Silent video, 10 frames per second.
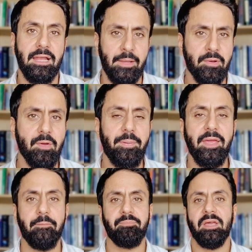Let me
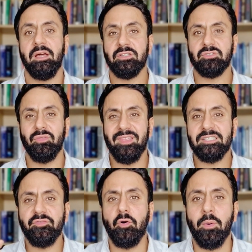repeat. So
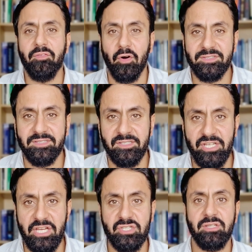this form of
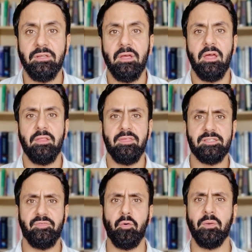ostentation,
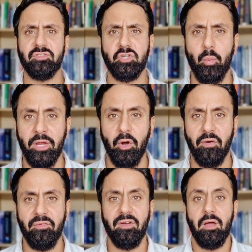this form of showing
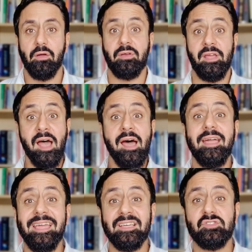off,
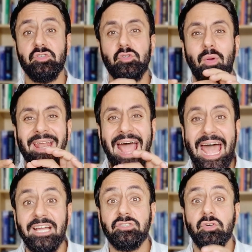riya, is to do an
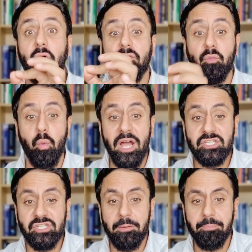act of
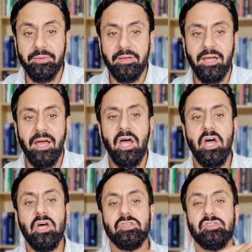worship
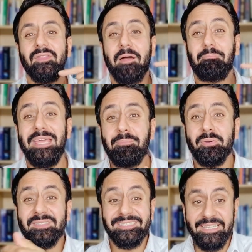so that
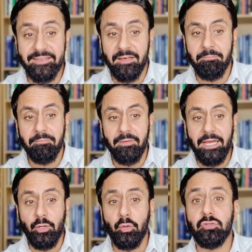people see them
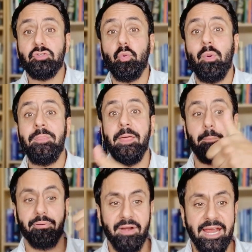in order to win their
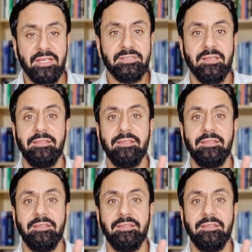praise,